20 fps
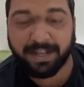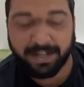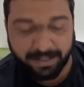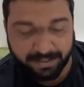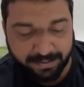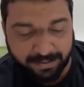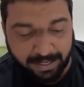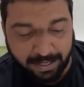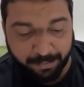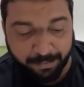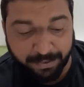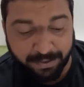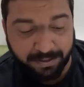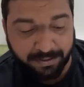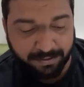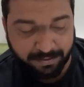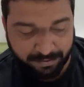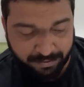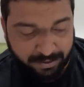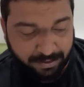Simon,
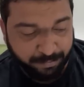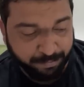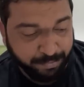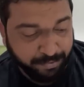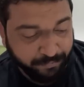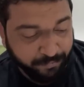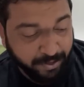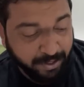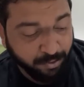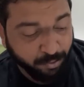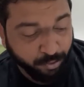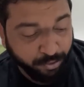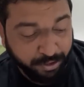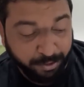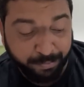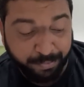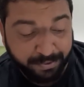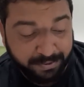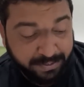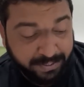the one who
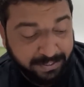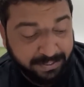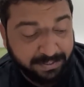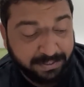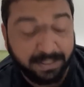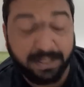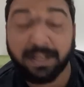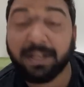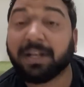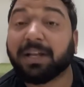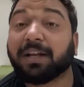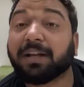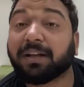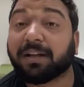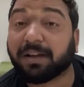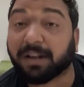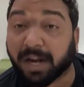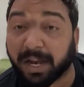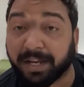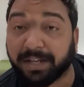represents
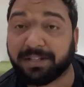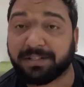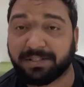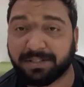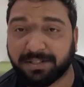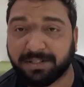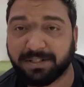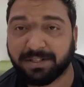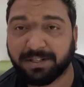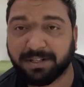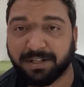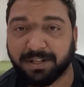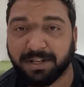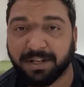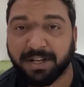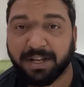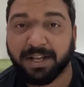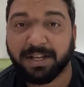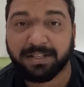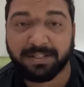Christ.
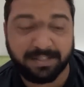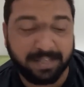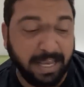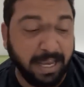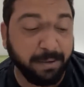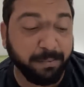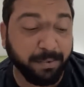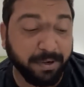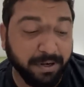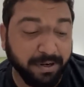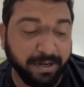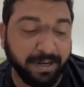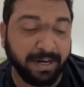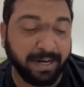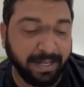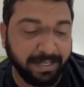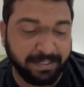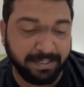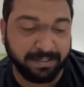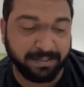Simon
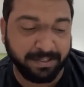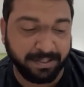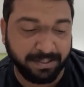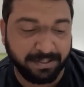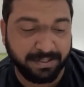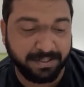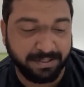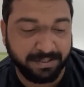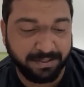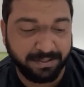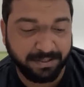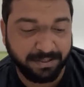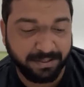realizes this.